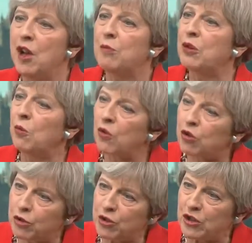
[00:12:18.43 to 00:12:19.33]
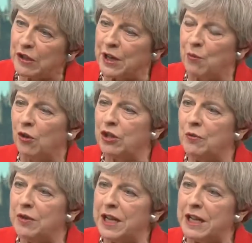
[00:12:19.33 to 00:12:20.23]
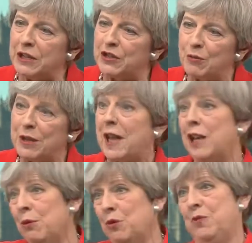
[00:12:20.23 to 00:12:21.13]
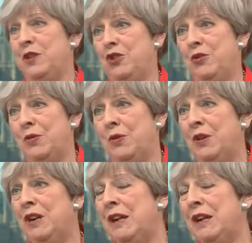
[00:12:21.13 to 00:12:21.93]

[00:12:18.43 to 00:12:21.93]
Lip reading: But crucially, what you need to be able to ensure